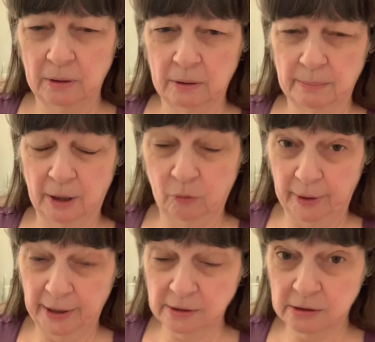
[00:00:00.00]
My
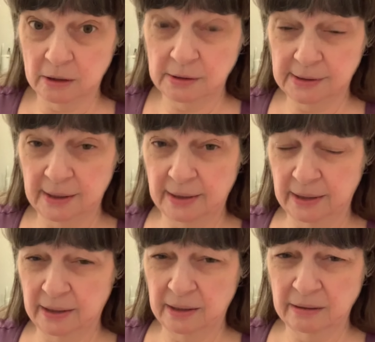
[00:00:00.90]
grandson said that
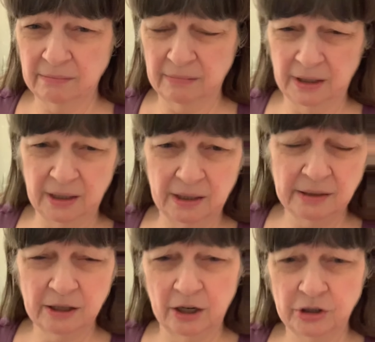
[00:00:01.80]
he didn't he didn't
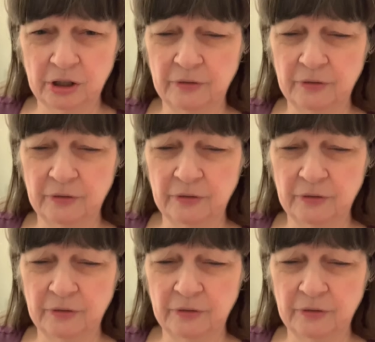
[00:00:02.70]
touch it.